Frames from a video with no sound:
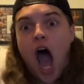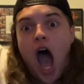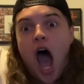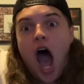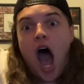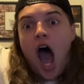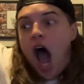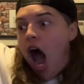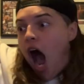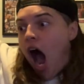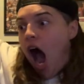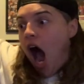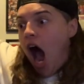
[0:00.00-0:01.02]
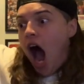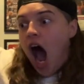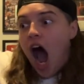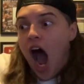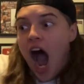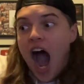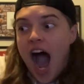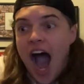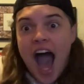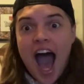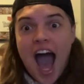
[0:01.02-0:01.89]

(no one is talking)